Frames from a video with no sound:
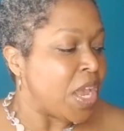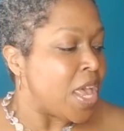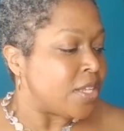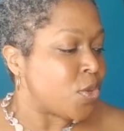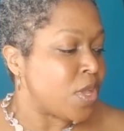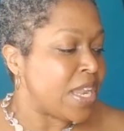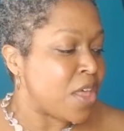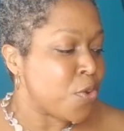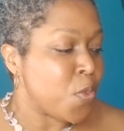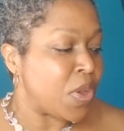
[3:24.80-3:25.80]
So
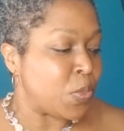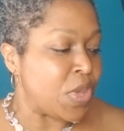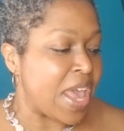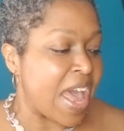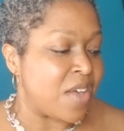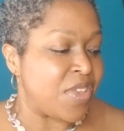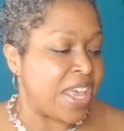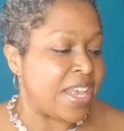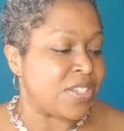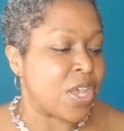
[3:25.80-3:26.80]
another one we have
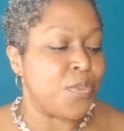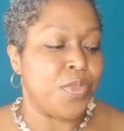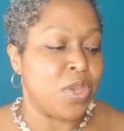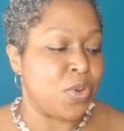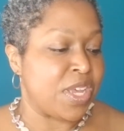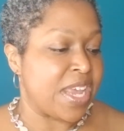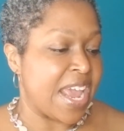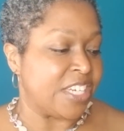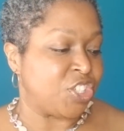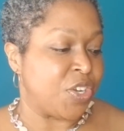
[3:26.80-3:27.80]
is
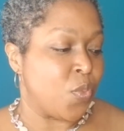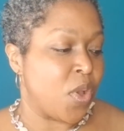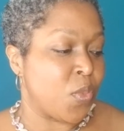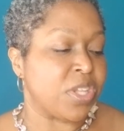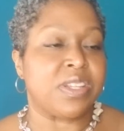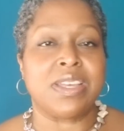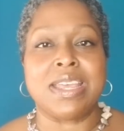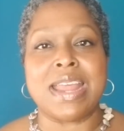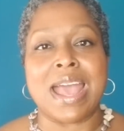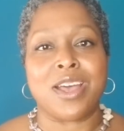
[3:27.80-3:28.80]
communication. When we're
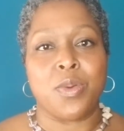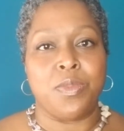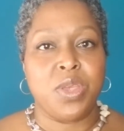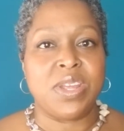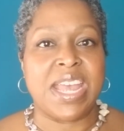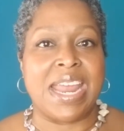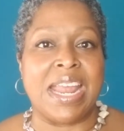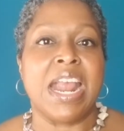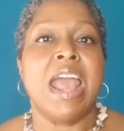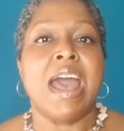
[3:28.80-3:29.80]
looking at
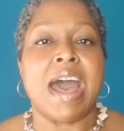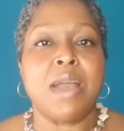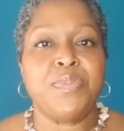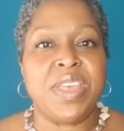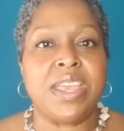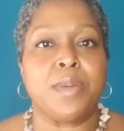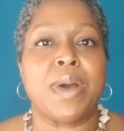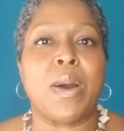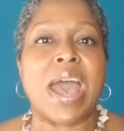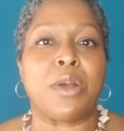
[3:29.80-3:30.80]
communicating, I'm thinking
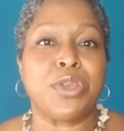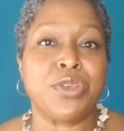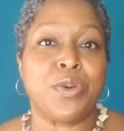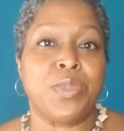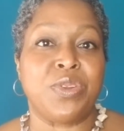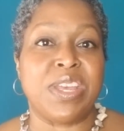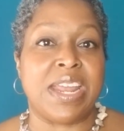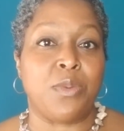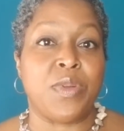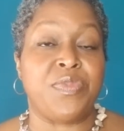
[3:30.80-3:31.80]
about how are you
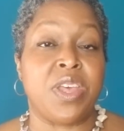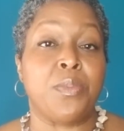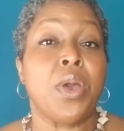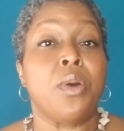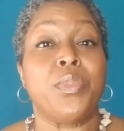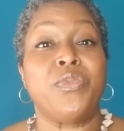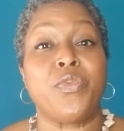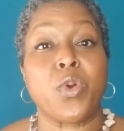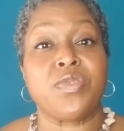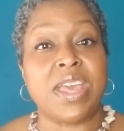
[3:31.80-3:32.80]
communicating with them
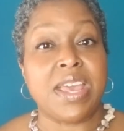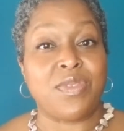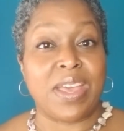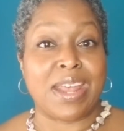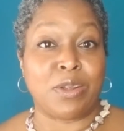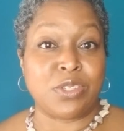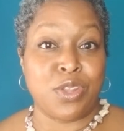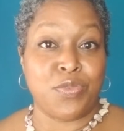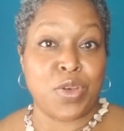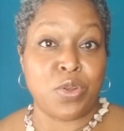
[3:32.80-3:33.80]
before they even get onto
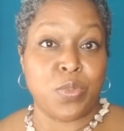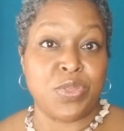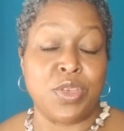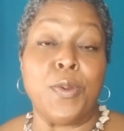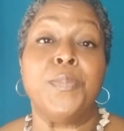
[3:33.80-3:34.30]
the phone with you?